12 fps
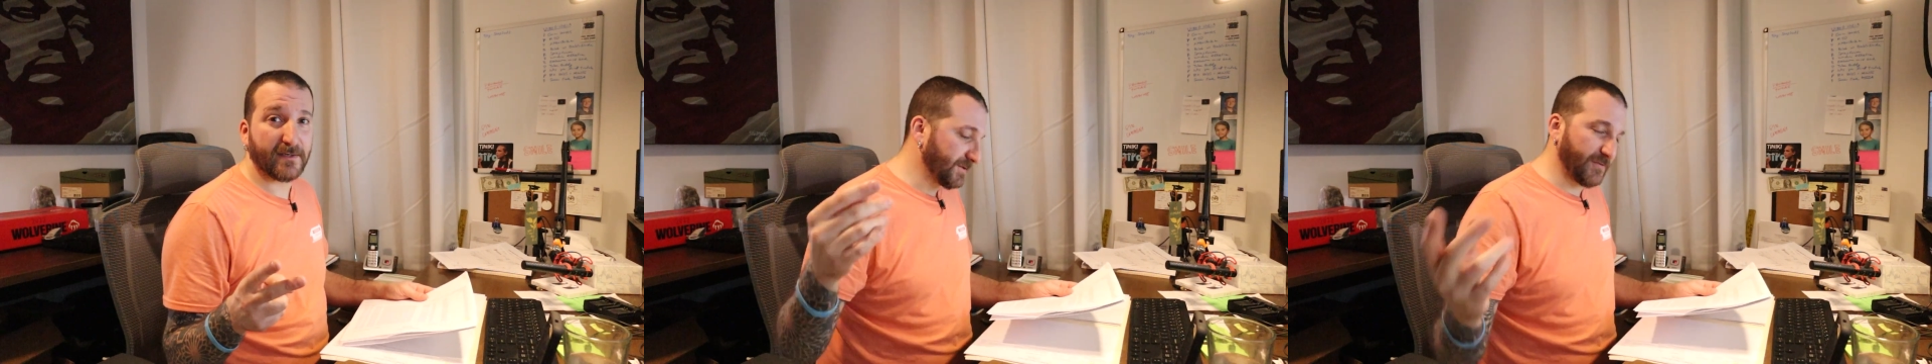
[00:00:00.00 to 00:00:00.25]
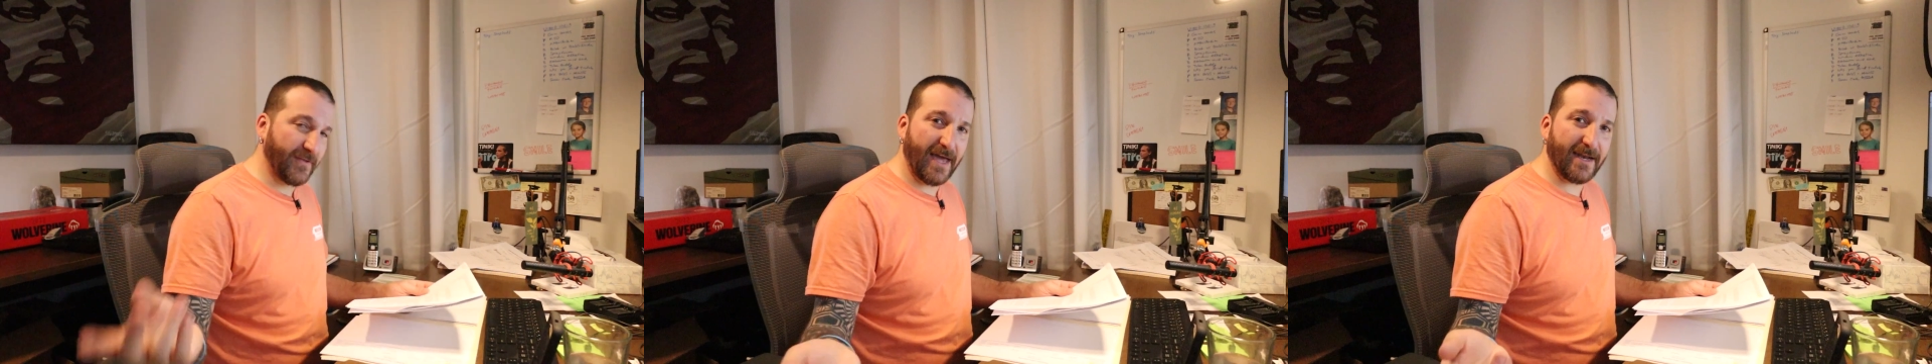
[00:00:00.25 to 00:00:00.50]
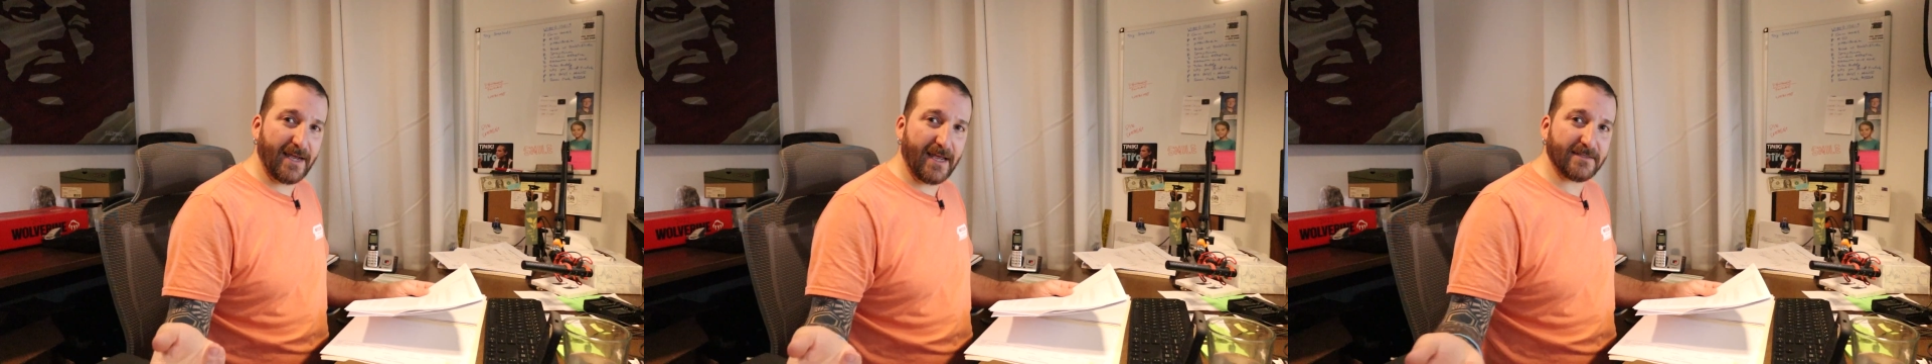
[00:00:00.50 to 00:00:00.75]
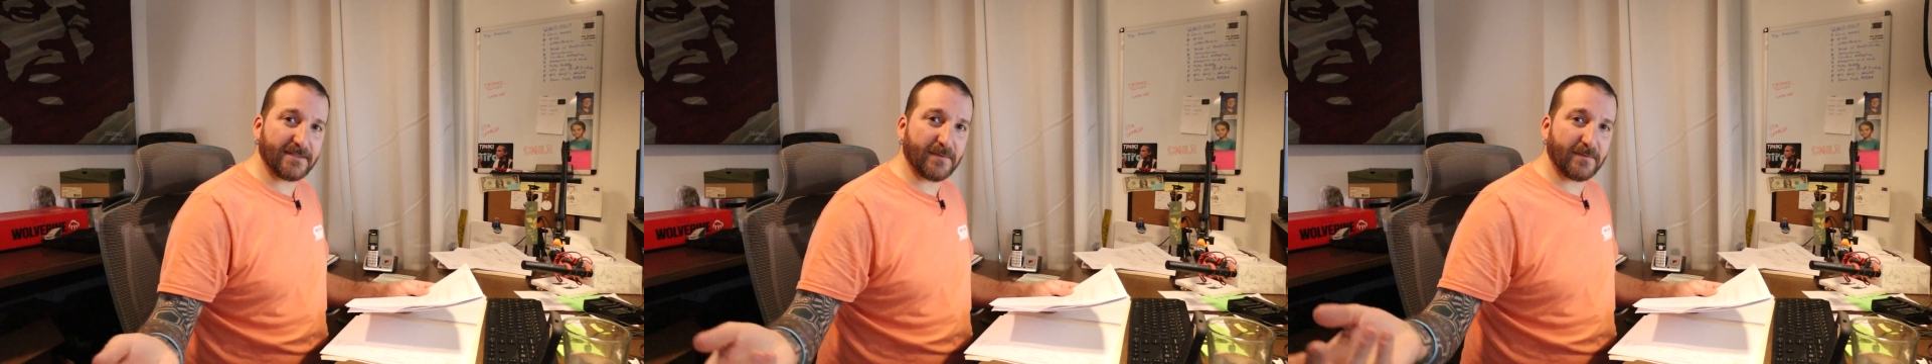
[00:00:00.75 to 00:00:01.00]
So that
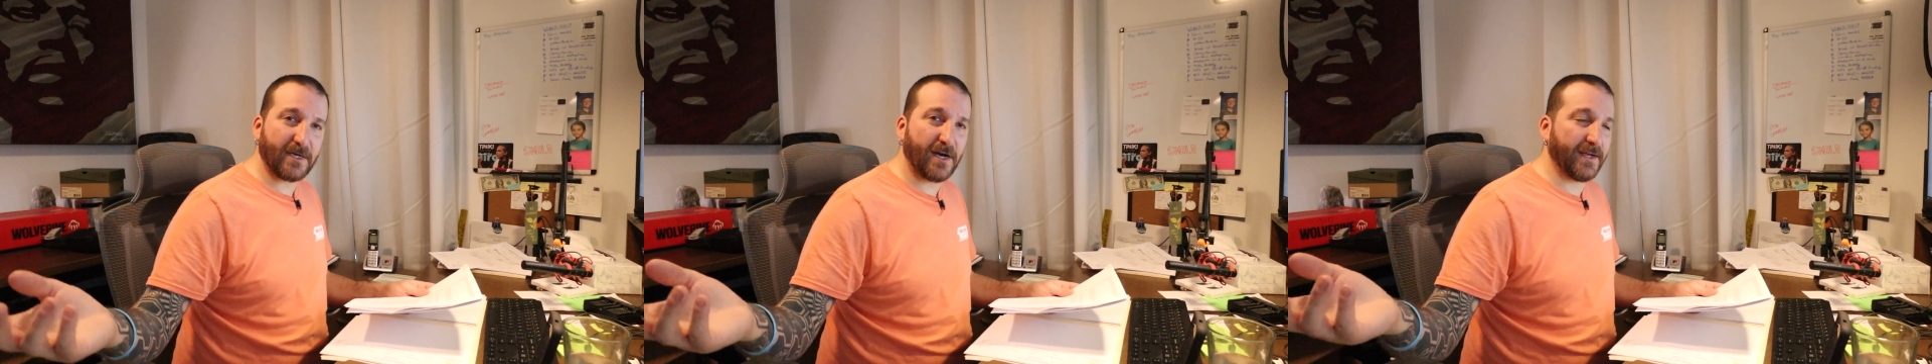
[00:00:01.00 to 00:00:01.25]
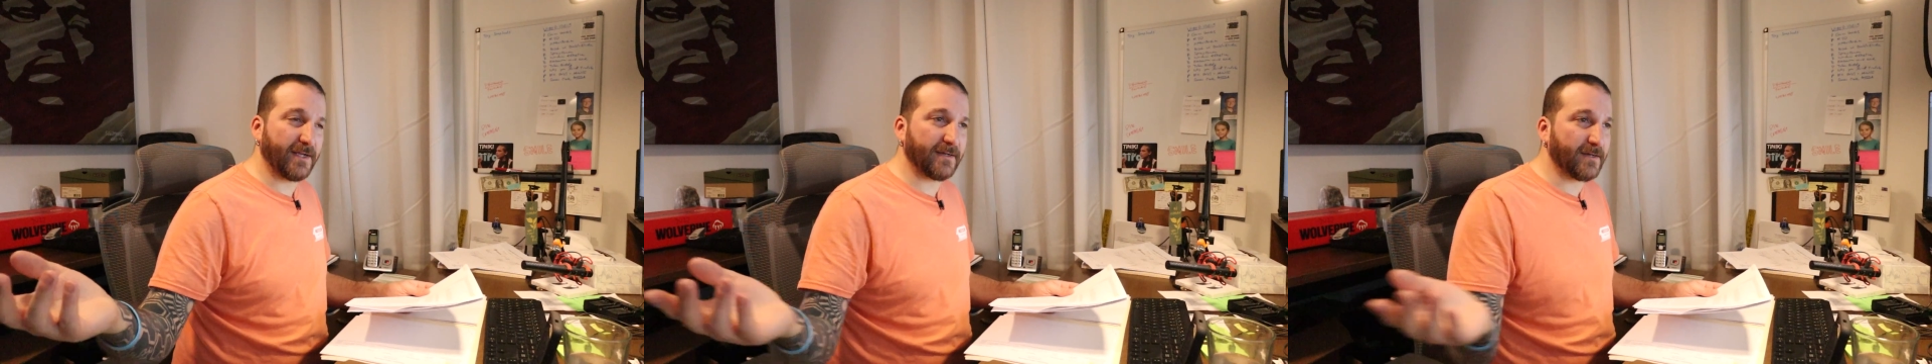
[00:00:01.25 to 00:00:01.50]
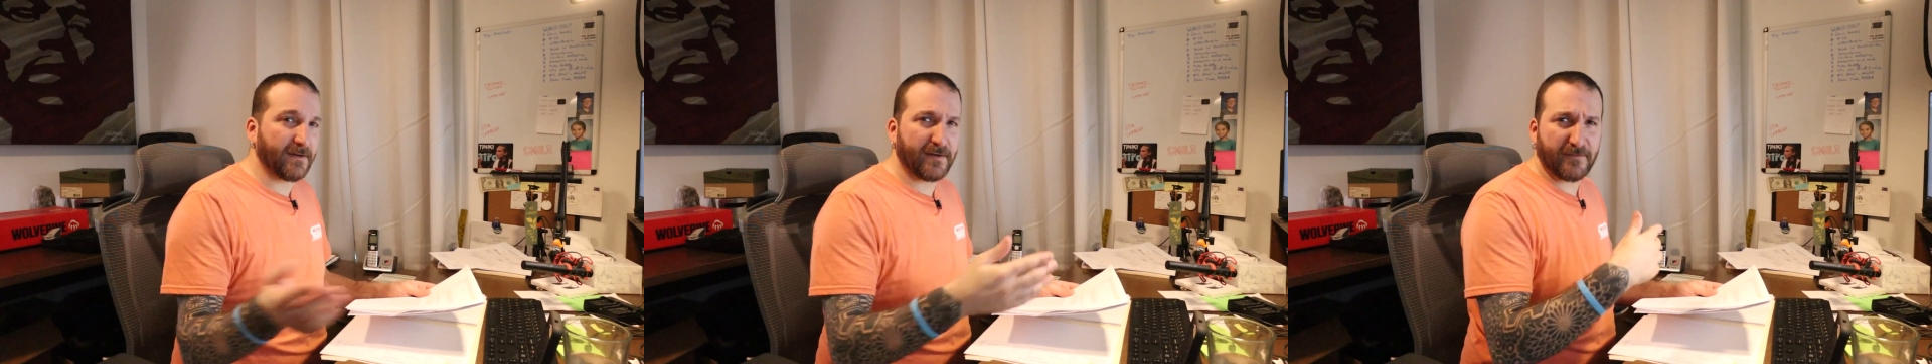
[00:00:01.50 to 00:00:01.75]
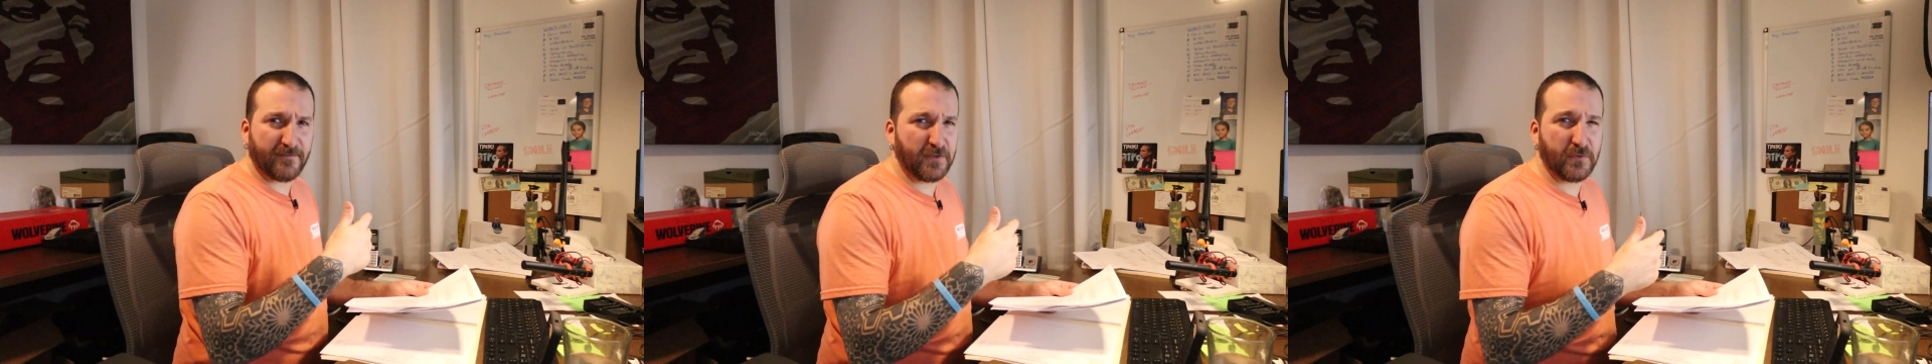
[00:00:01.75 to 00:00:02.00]
ends up cutting
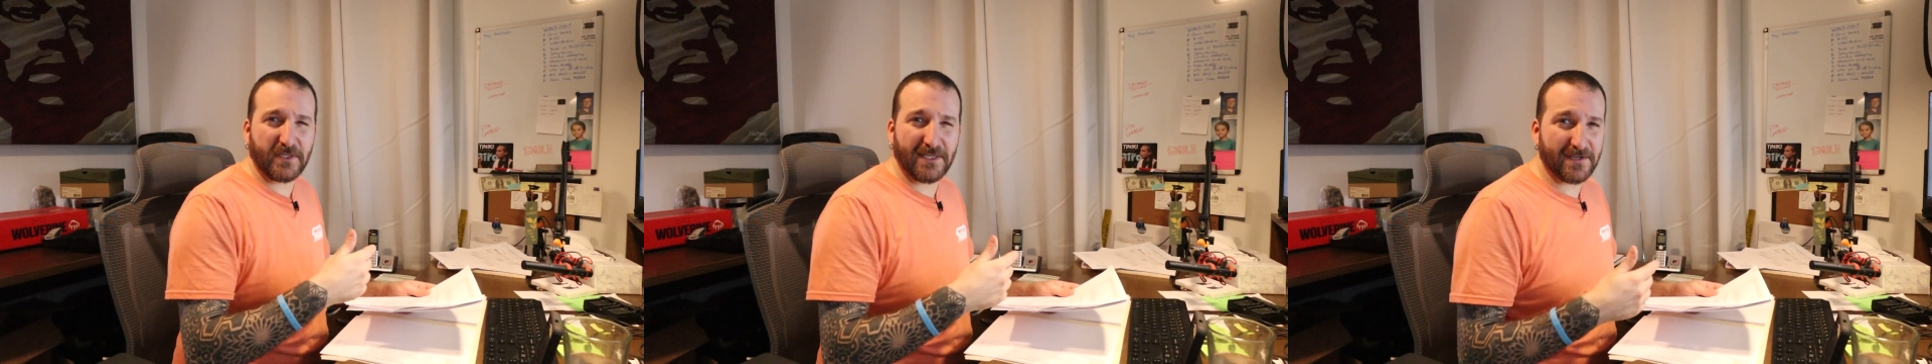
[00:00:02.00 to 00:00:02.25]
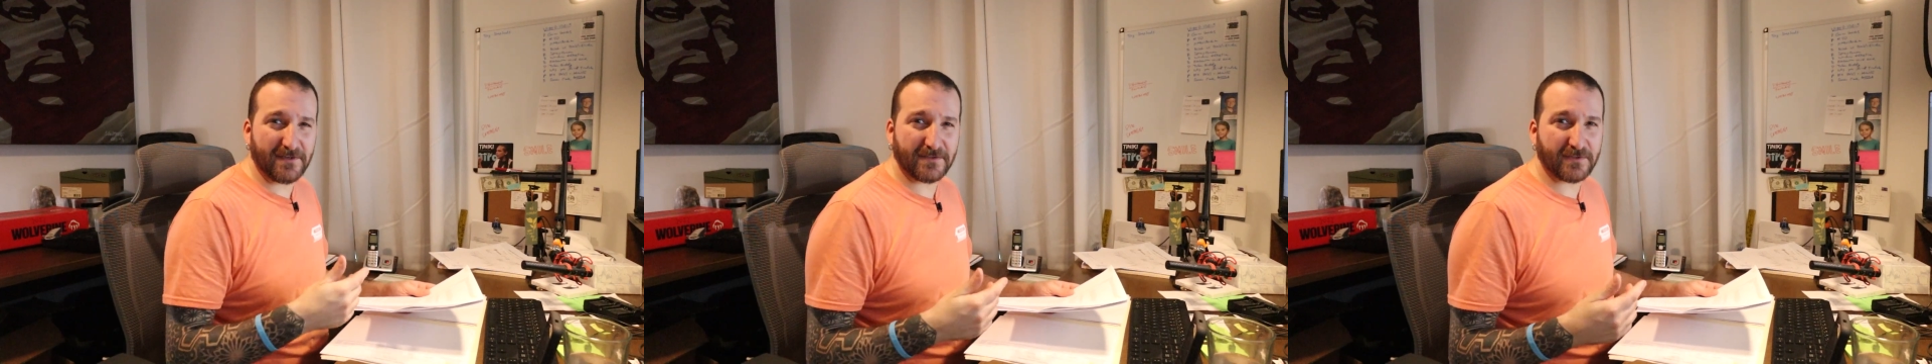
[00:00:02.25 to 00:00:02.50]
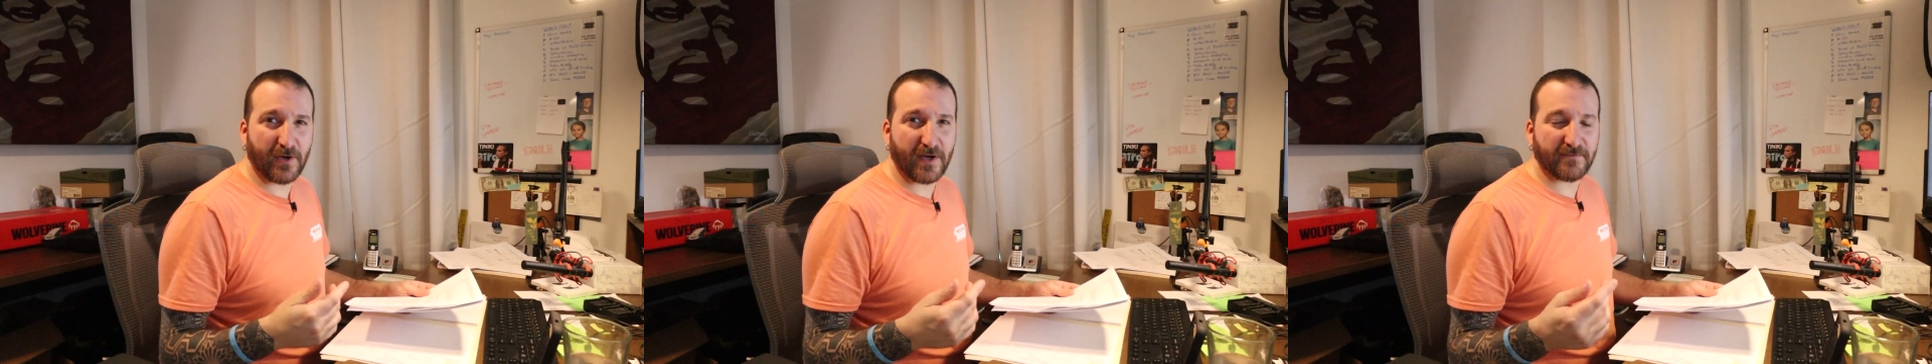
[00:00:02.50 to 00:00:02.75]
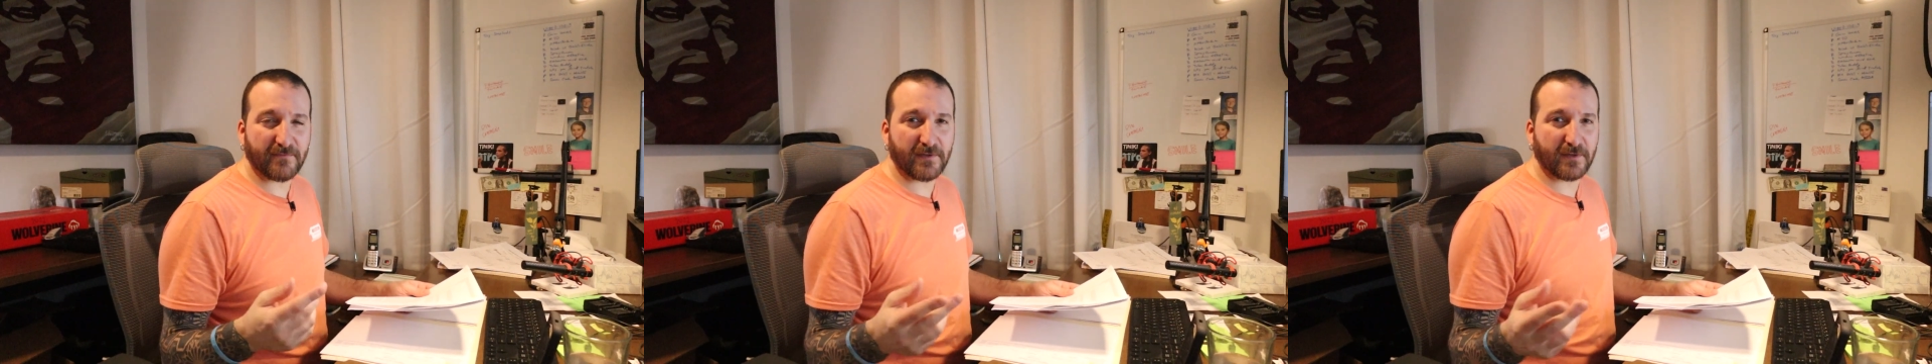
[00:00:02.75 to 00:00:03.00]
a few years
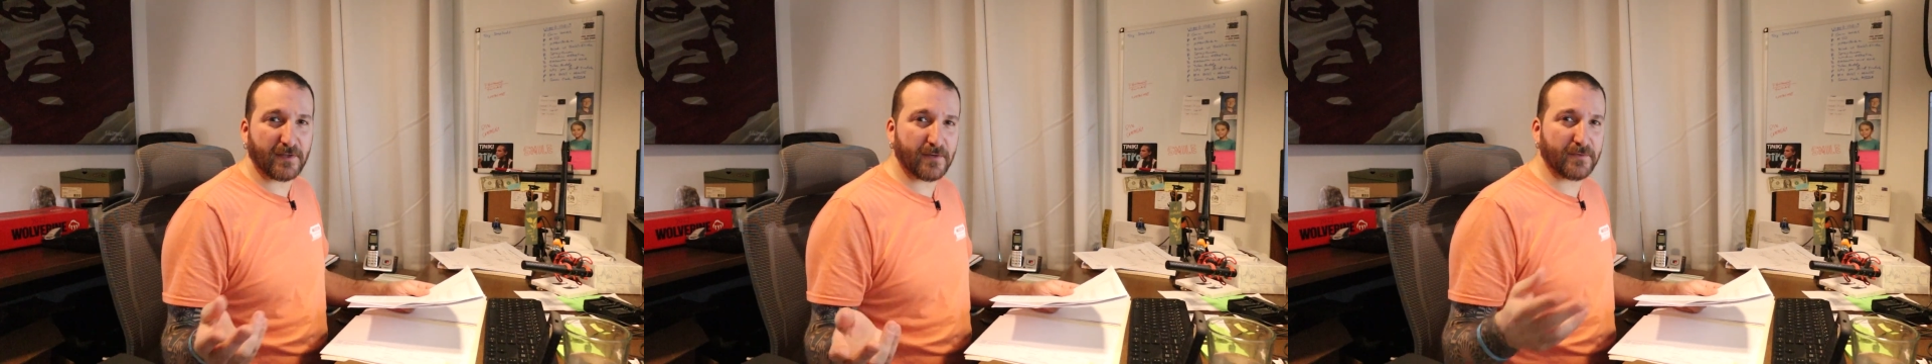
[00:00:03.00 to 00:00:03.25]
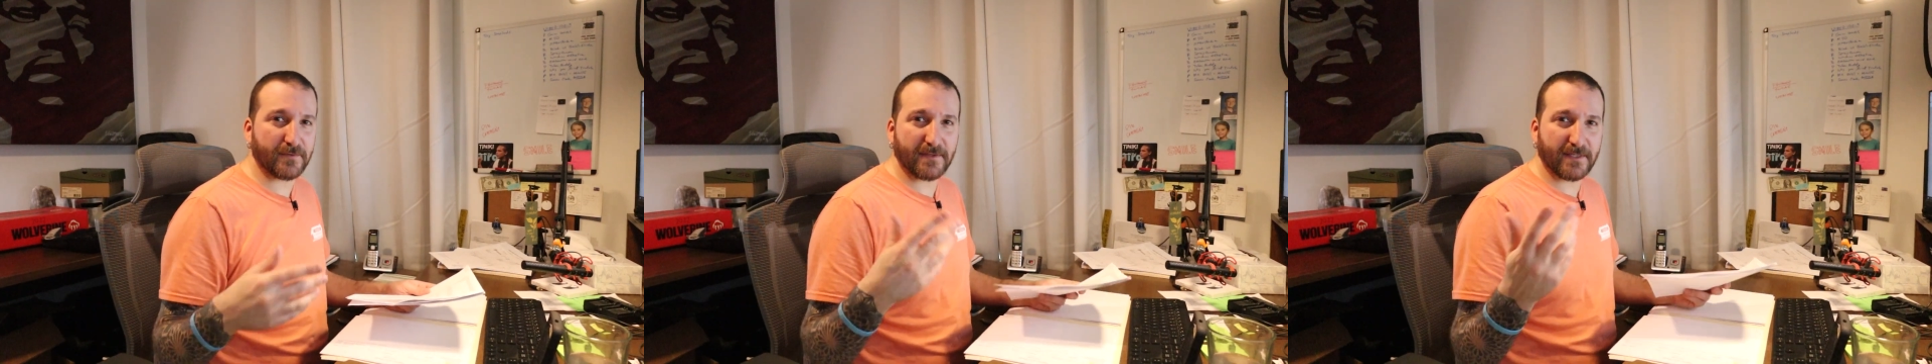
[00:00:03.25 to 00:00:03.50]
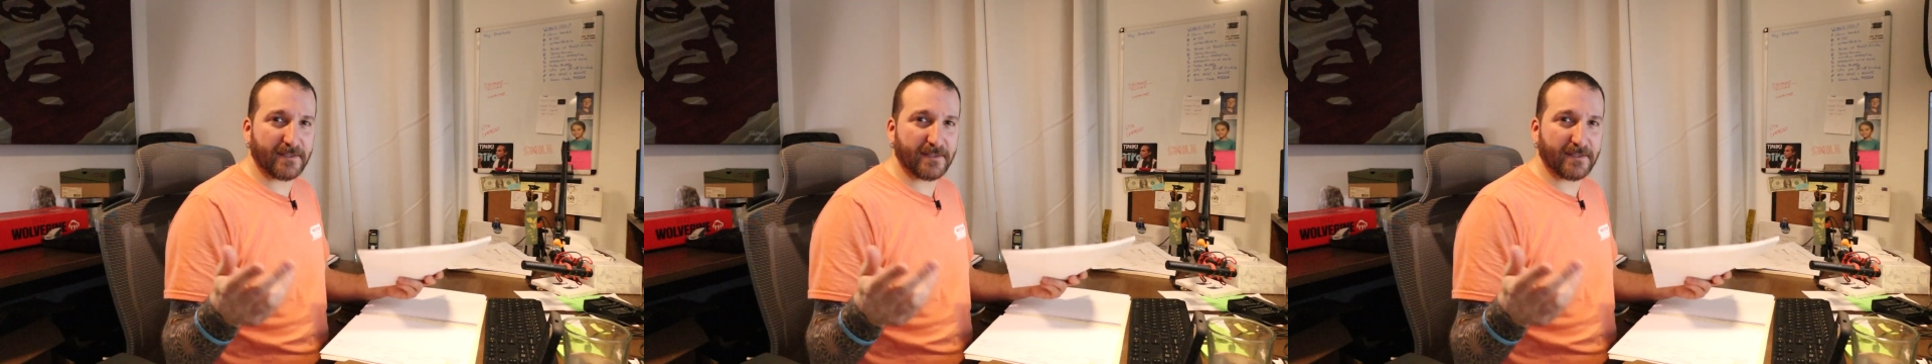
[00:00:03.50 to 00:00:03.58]
off of the loan,